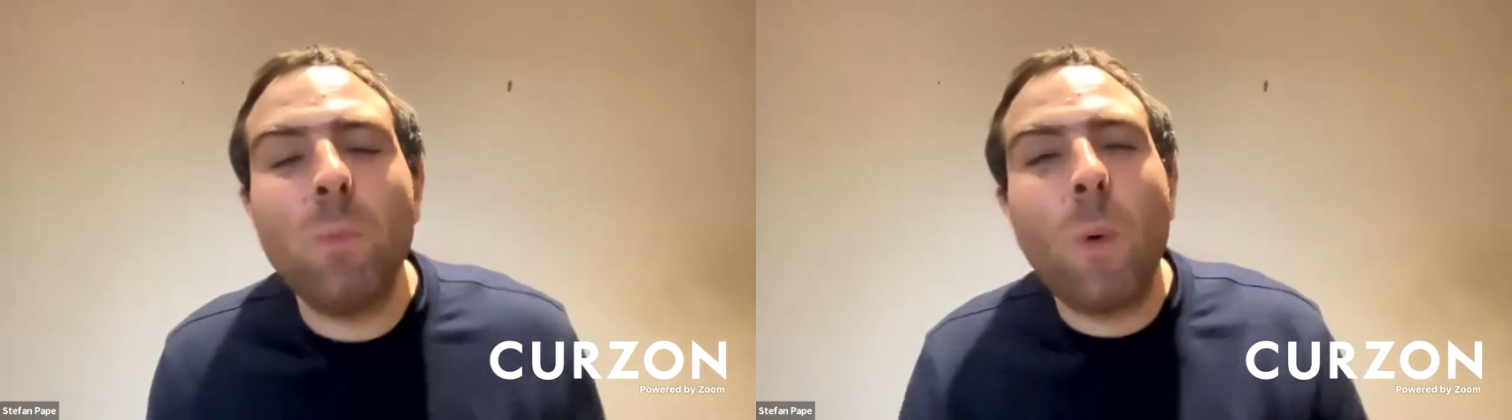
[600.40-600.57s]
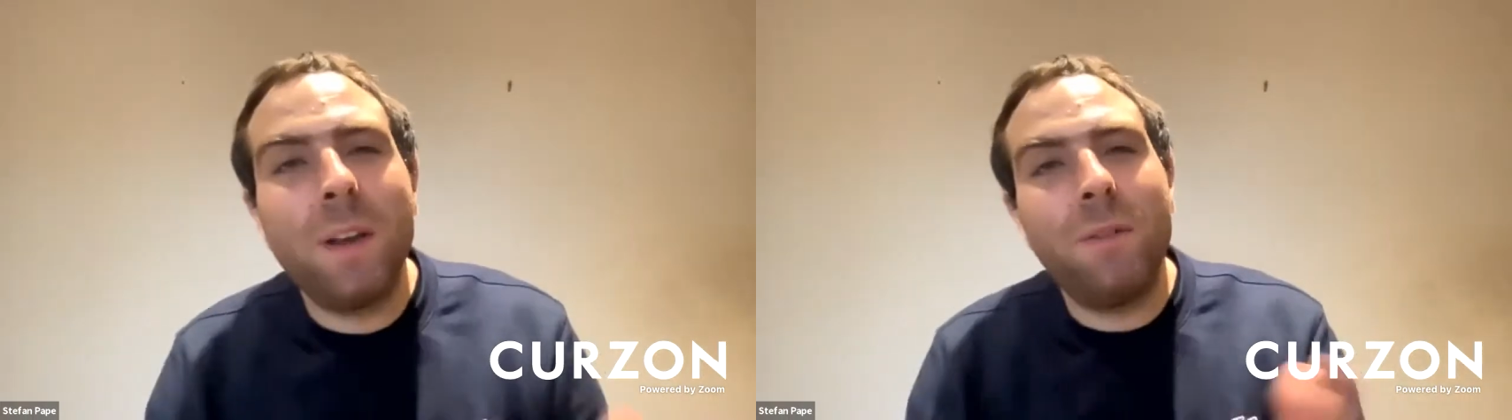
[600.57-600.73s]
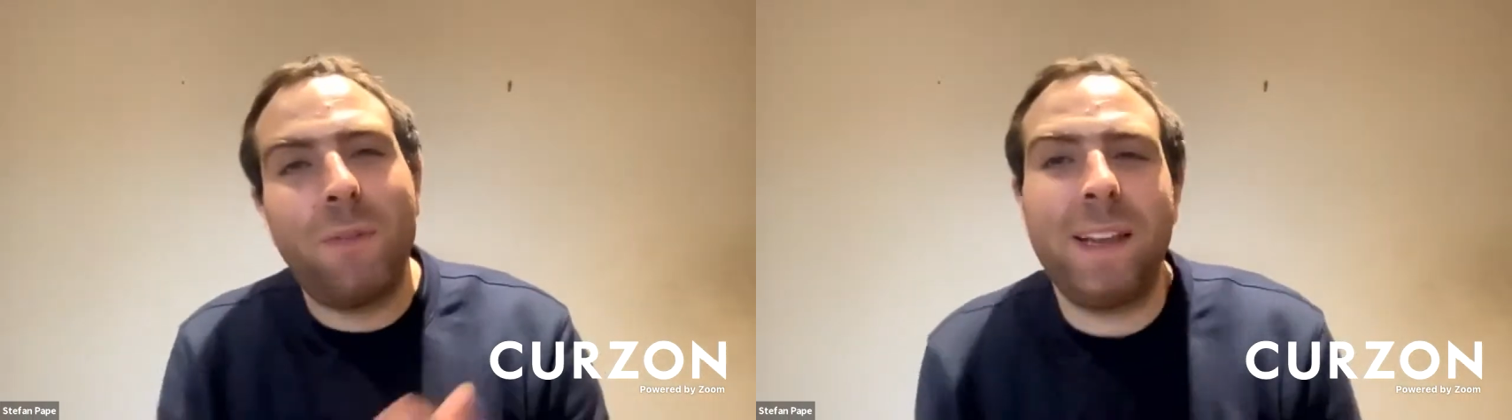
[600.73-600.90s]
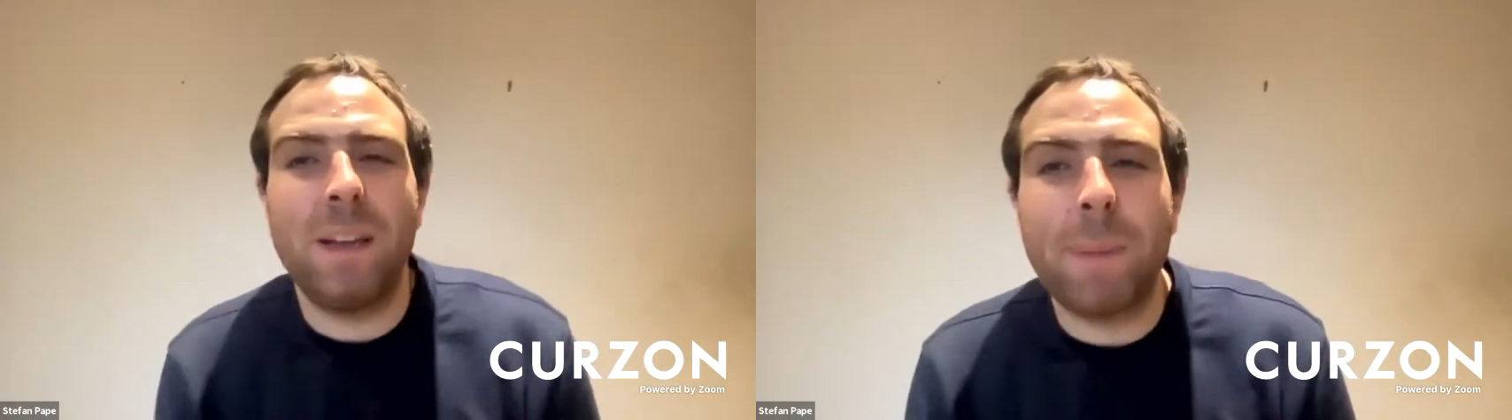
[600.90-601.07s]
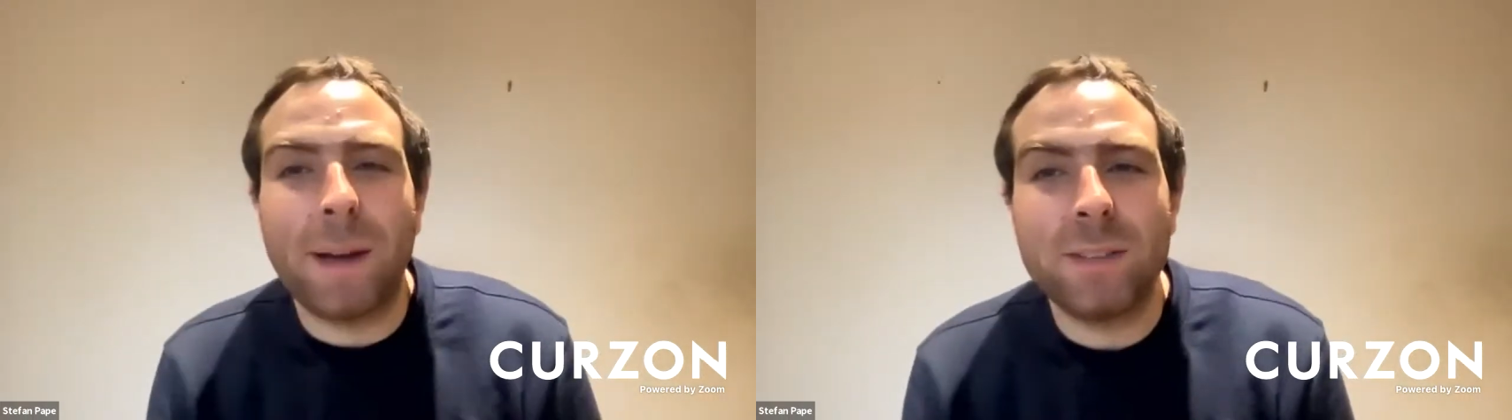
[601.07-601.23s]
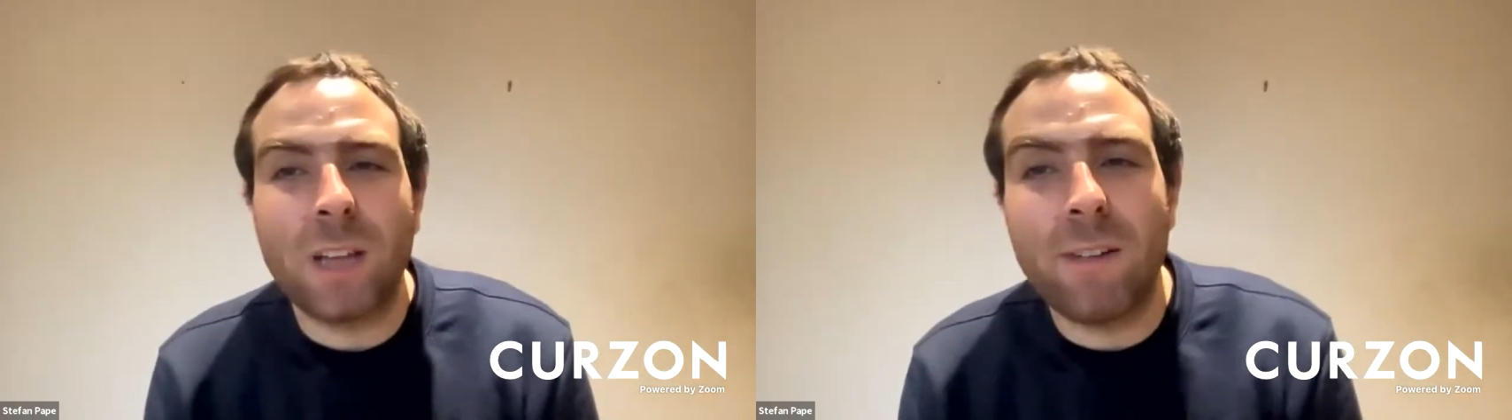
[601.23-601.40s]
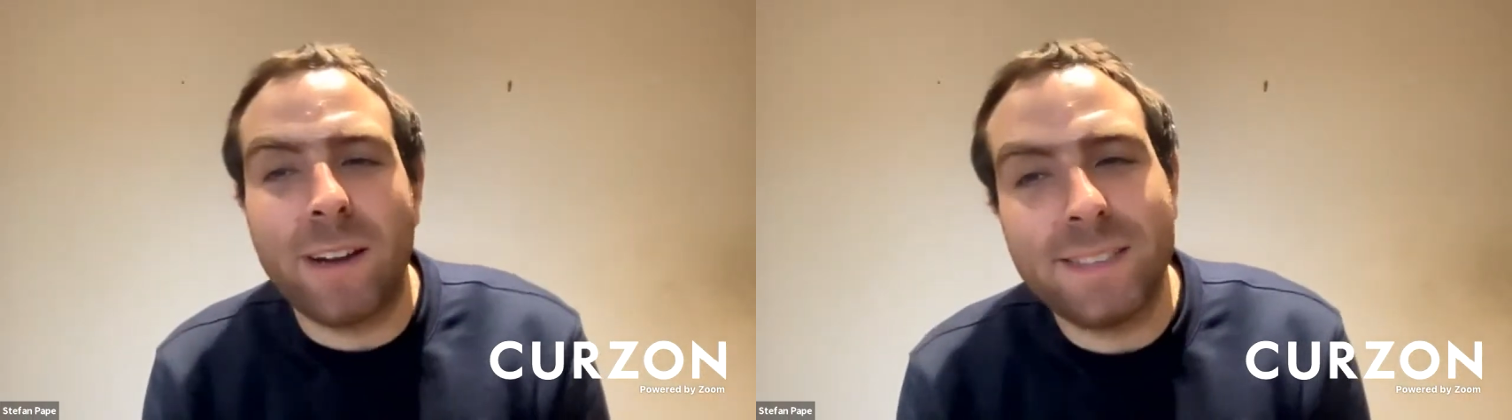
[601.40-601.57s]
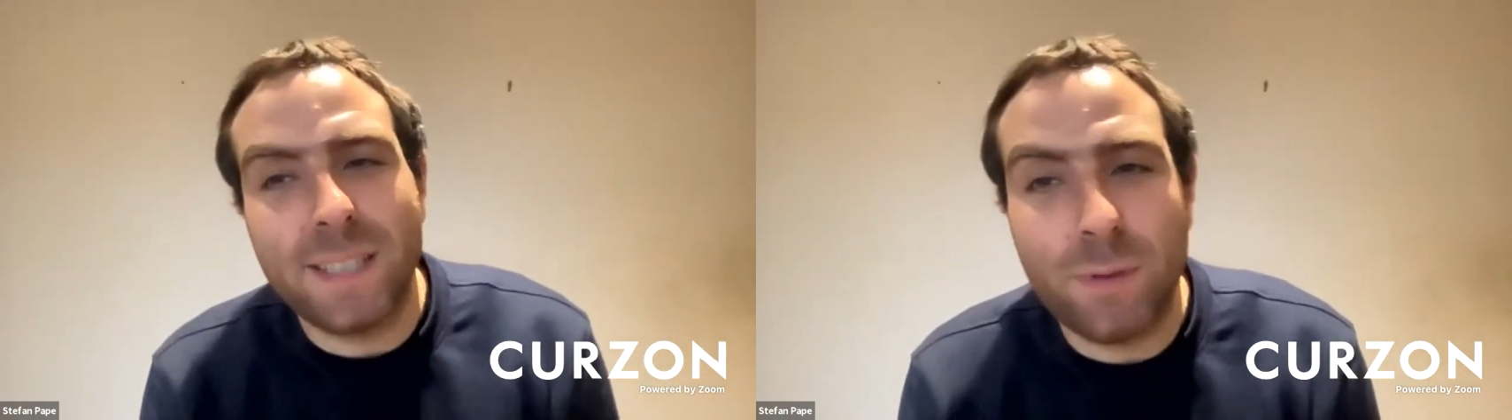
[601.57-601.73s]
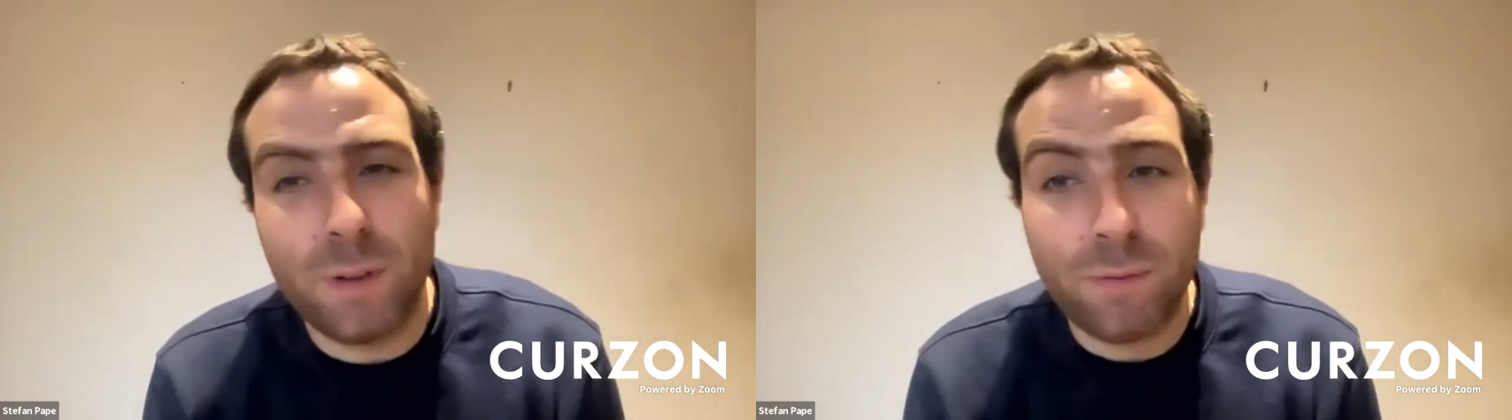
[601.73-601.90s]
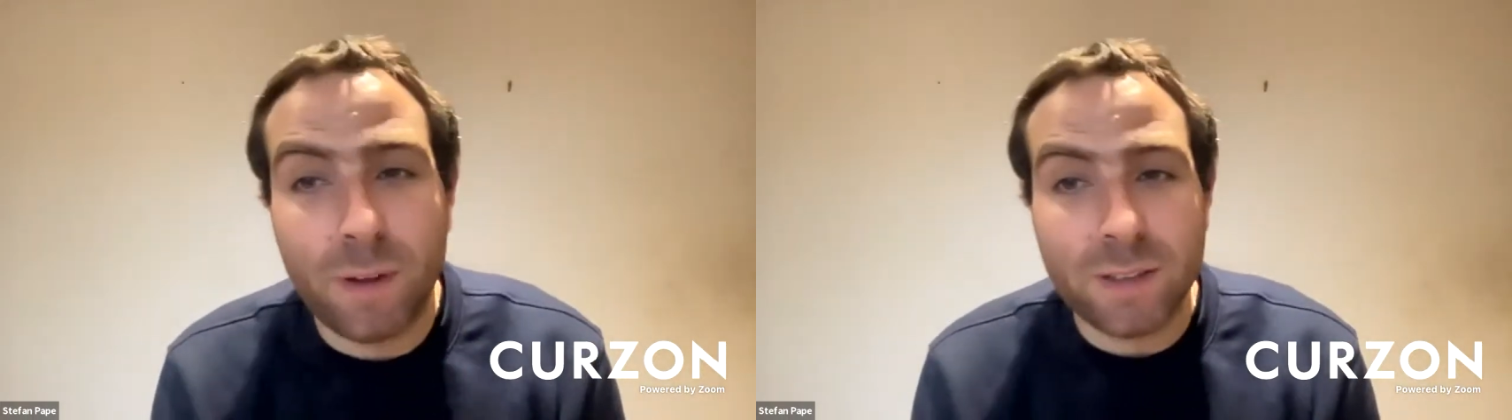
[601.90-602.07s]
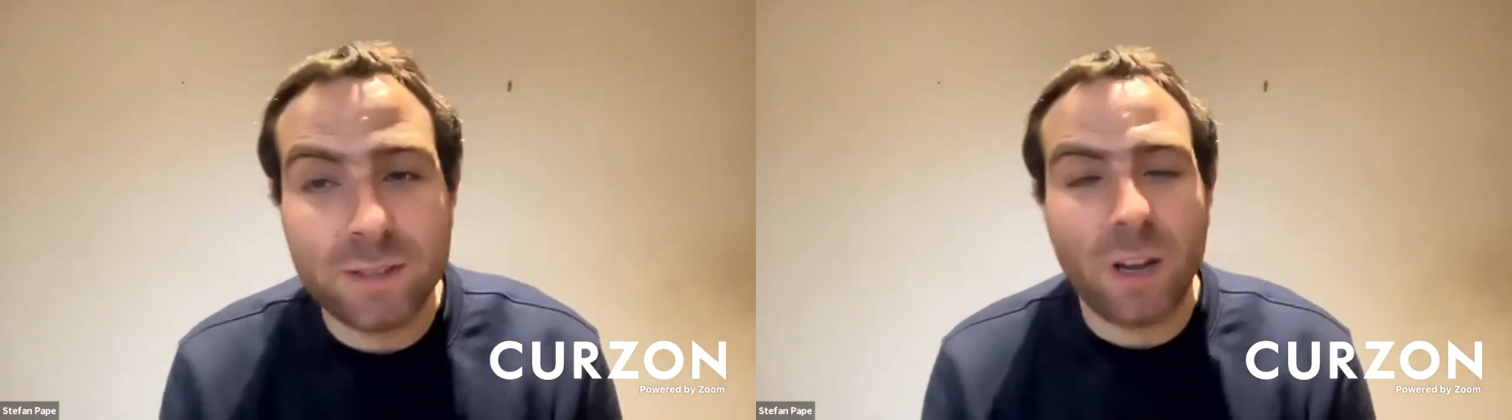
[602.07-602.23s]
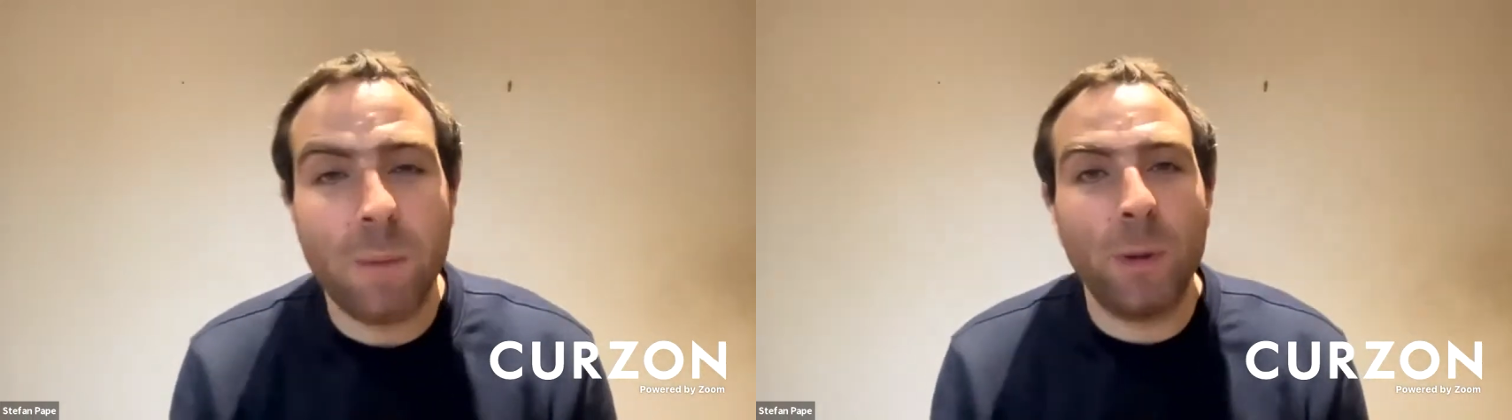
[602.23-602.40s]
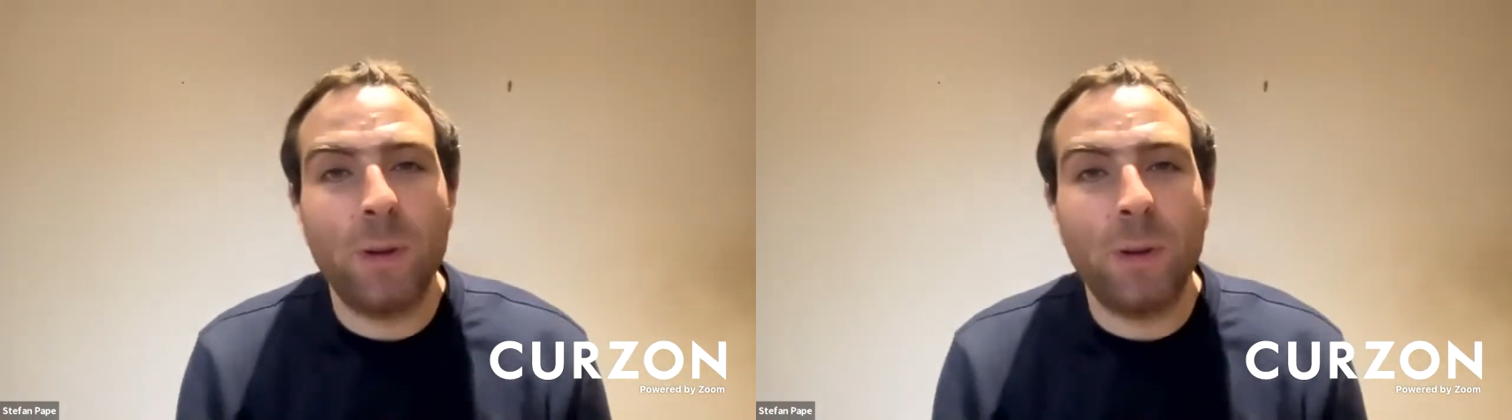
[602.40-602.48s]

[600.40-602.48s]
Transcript: the one thing about directing for the first time